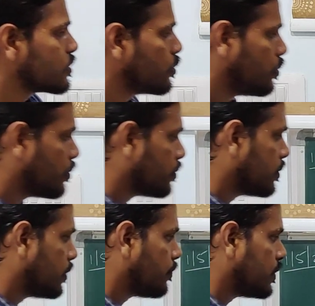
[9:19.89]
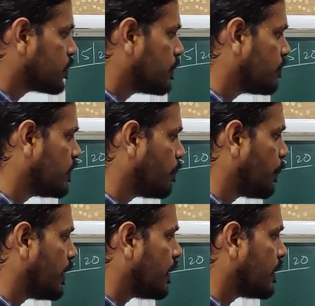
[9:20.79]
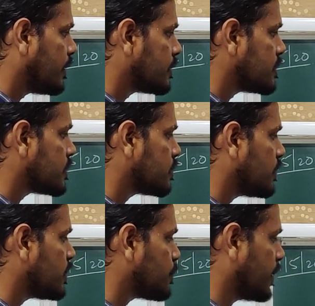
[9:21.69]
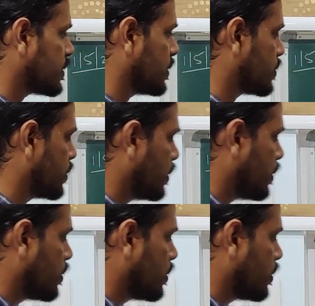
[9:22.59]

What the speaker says: So the difference between P and S is 3 spaces.